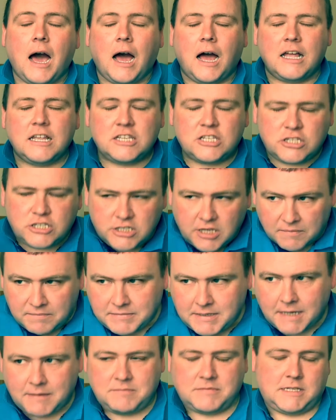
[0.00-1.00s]

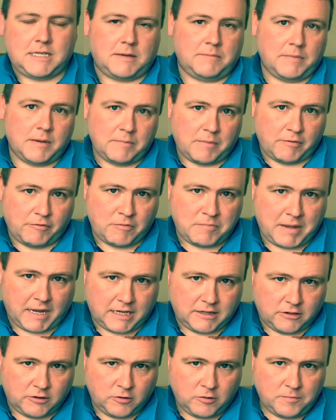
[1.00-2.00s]
Sometimes it can be a bit of a pain
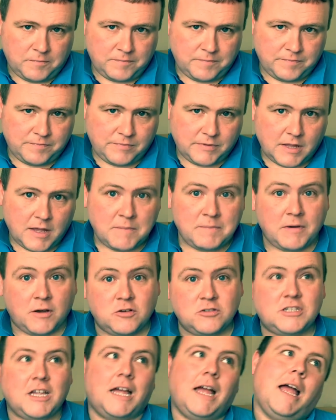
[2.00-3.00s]
though,
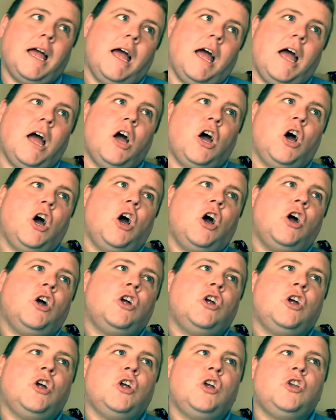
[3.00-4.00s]
because
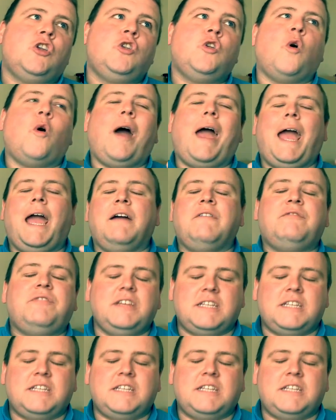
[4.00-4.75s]
not every